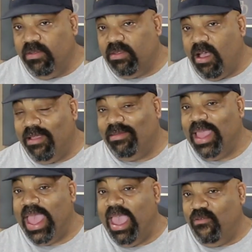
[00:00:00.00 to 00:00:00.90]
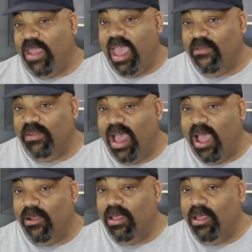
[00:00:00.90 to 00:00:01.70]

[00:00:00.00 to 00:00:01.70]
sauce every half an hour,